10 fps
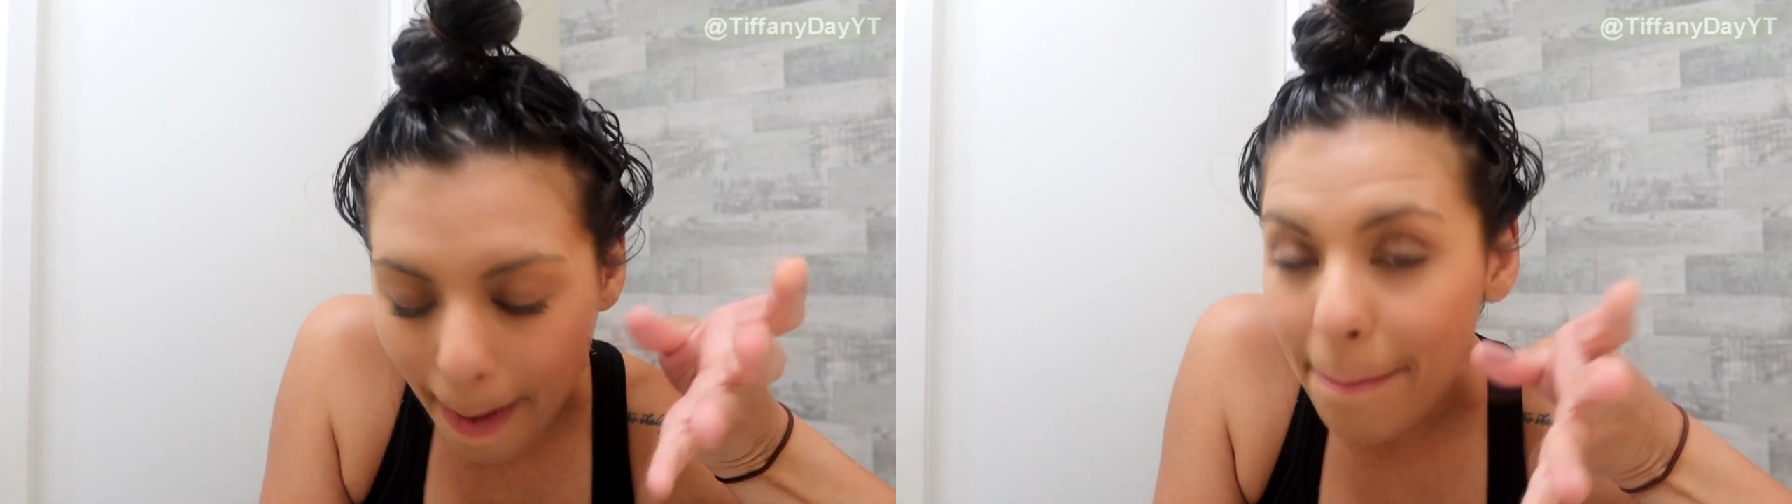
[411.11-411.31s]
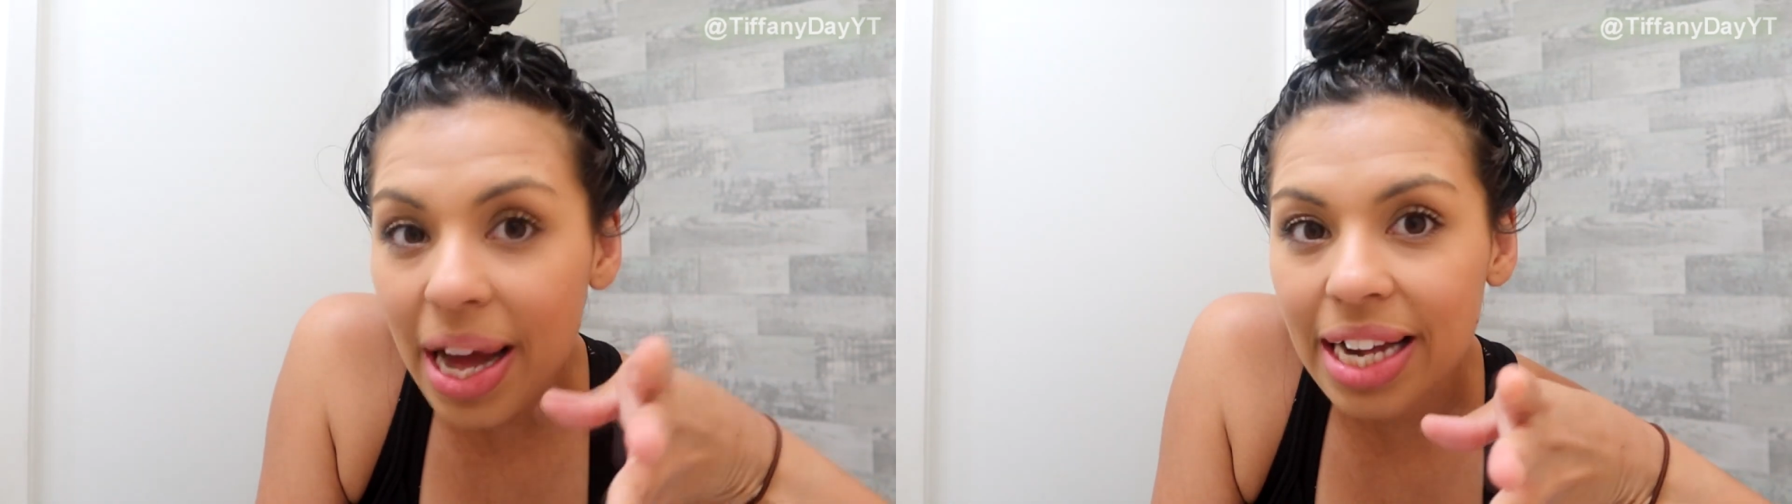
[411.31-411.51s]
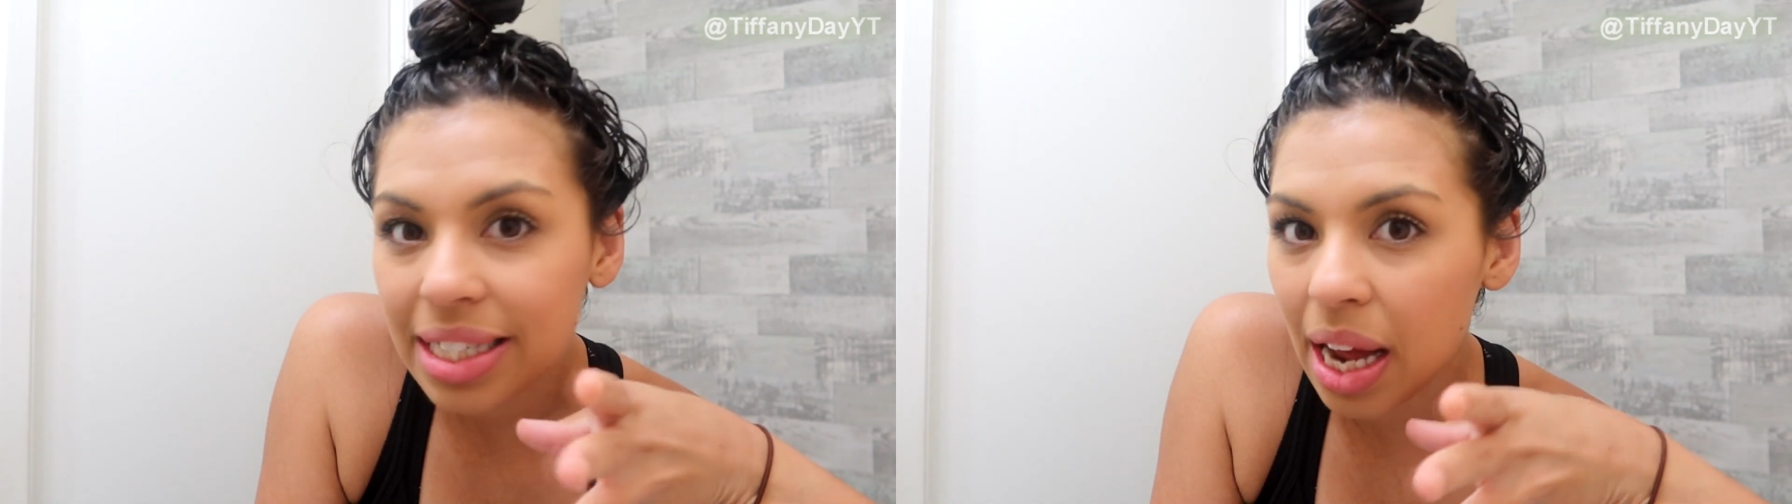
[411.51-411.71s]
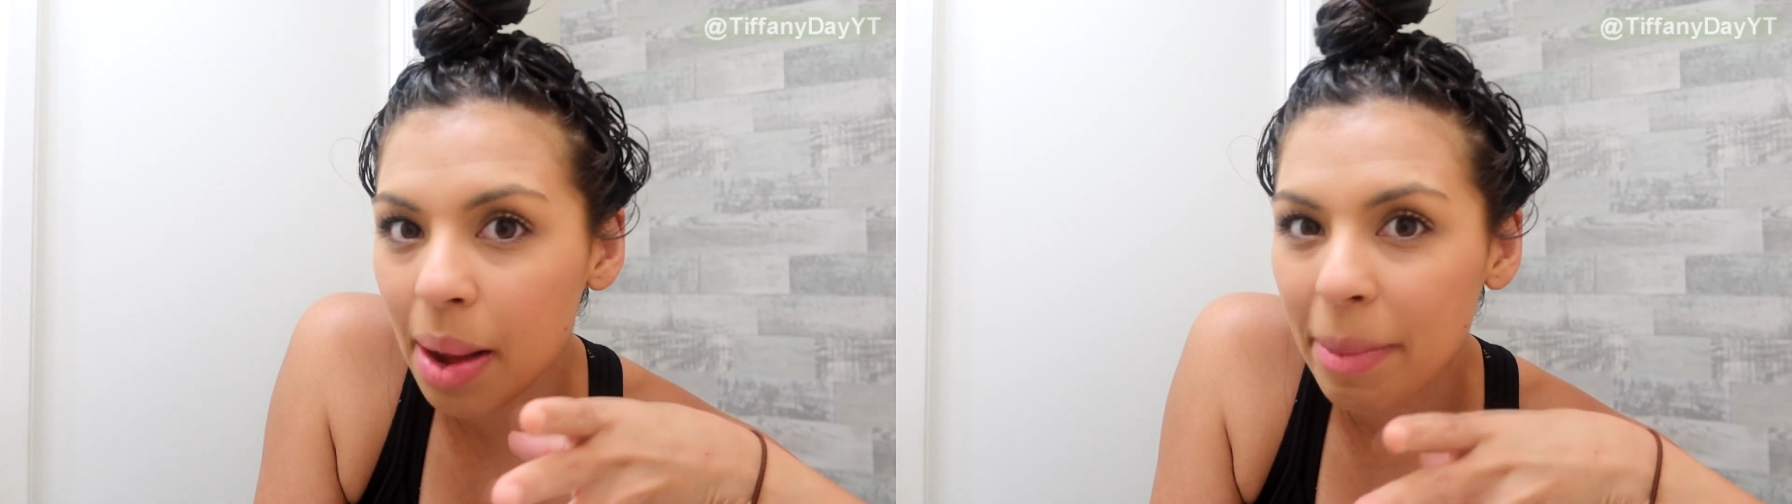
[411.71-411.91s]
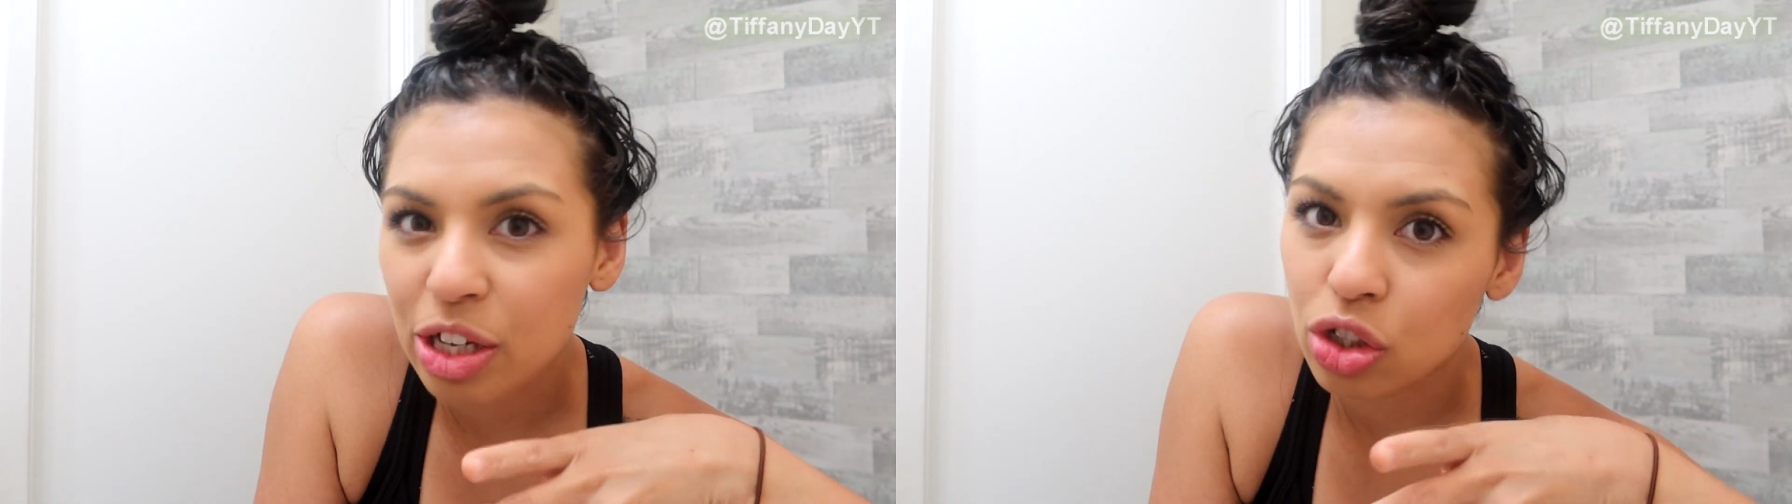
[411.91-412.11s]
But
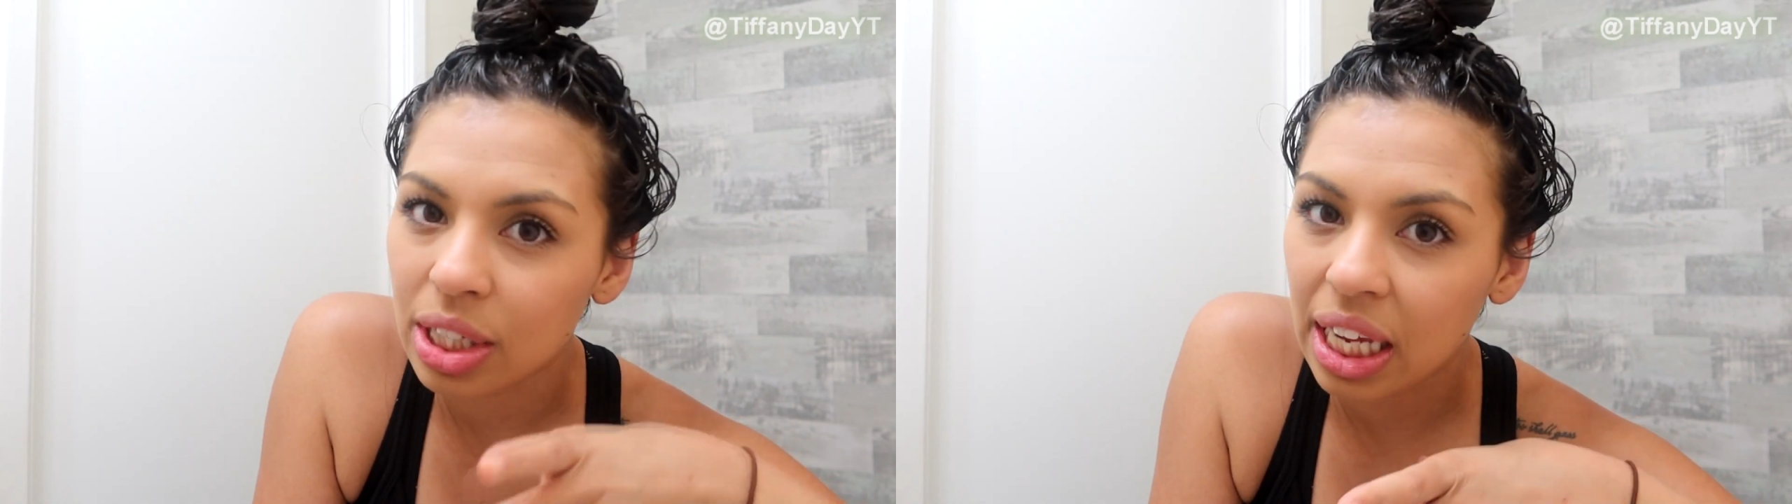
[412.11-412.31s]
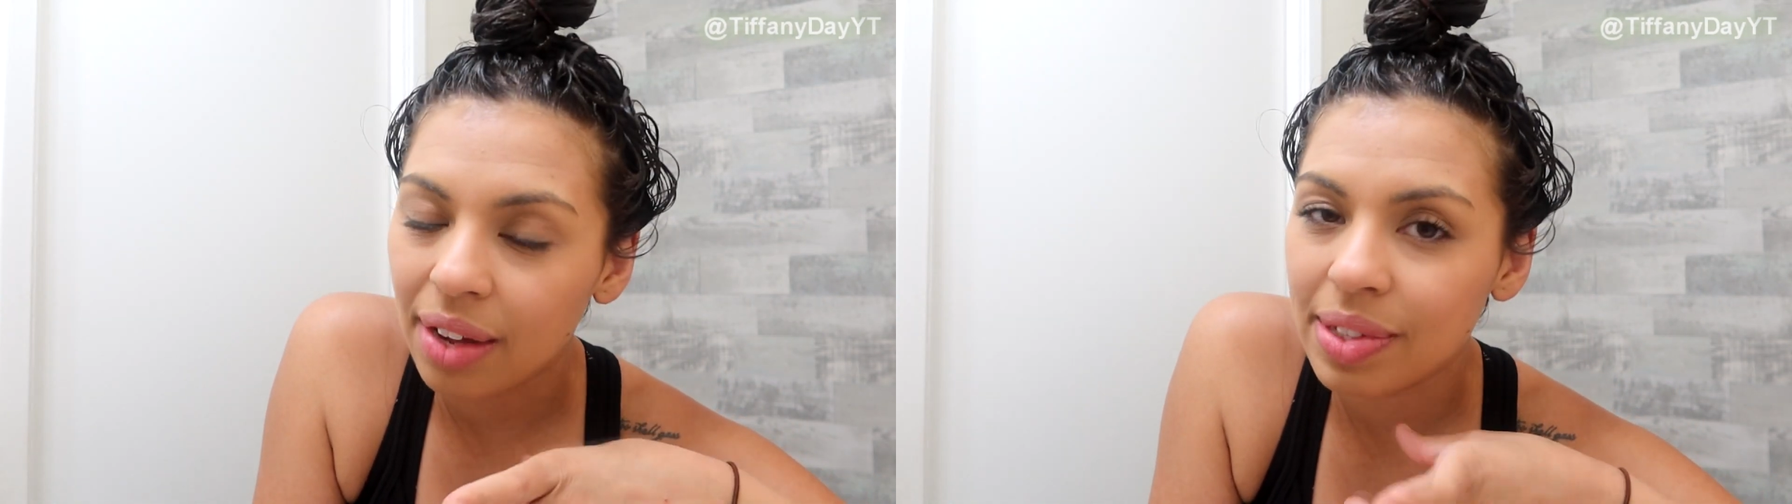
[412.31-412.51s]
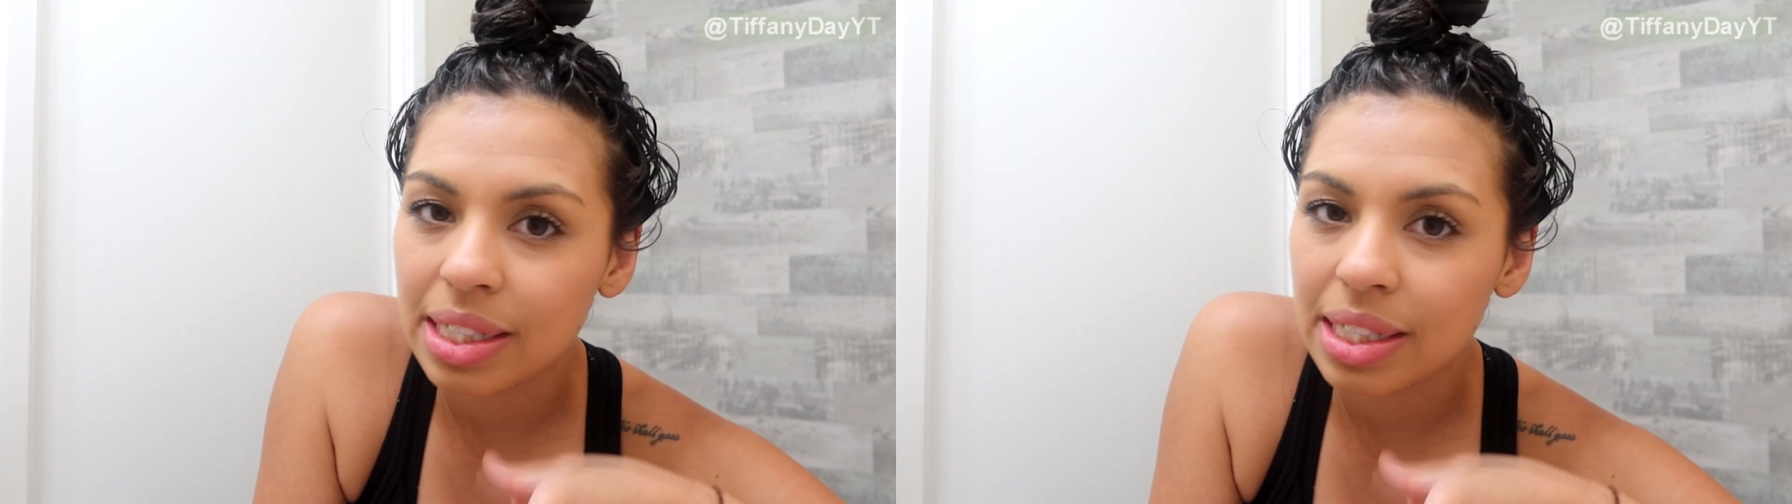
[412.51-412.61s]
it should give